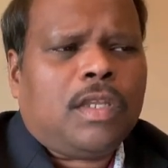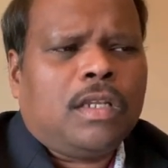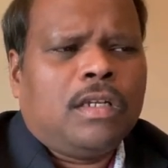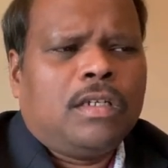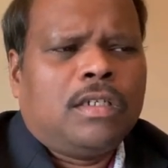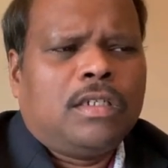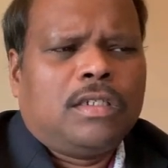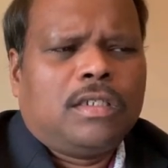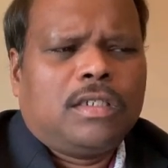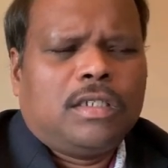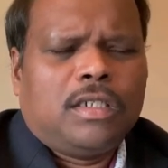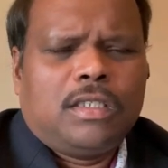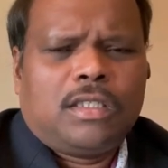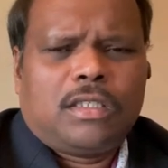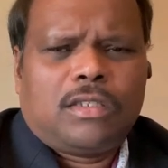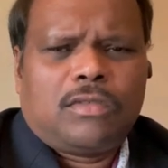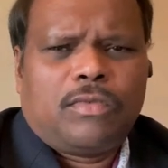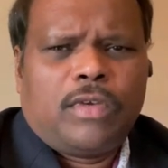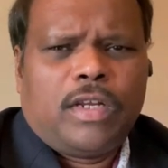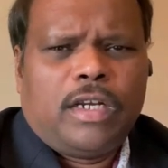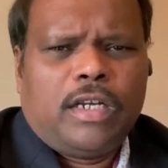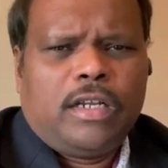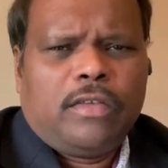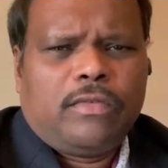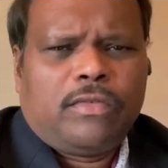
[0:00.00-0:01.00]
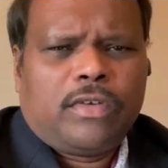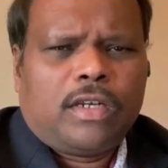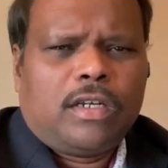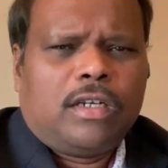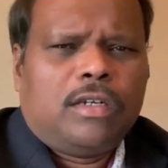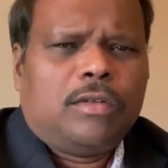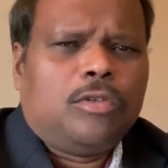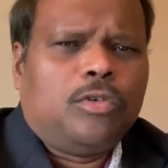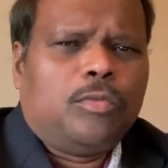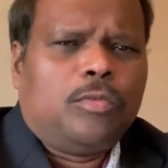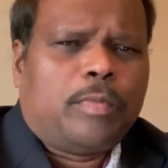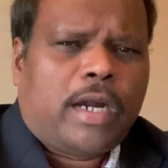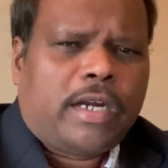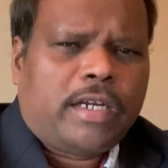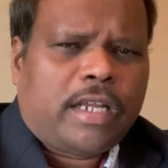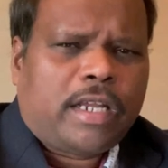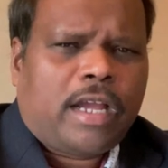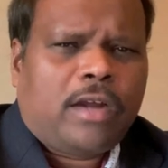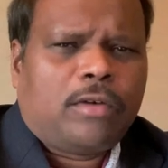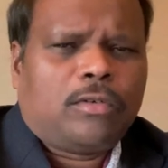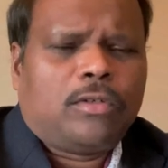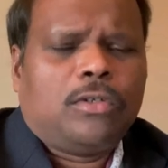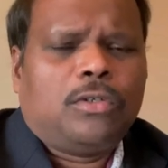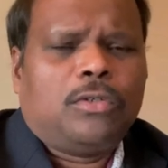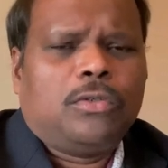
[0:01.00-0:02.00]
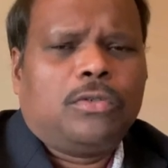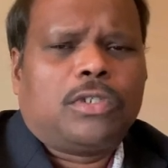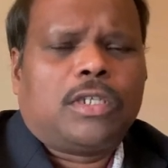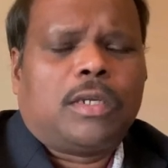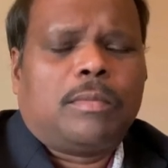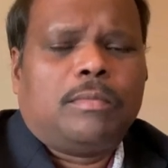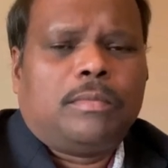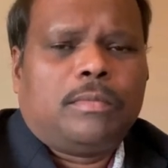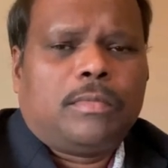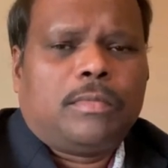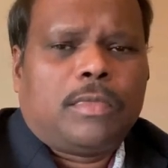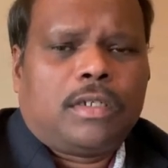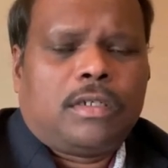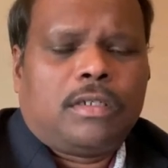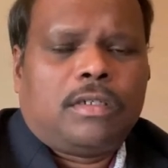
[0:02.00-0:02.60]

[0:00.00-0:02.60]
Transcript: It's very difficult. You might have to do some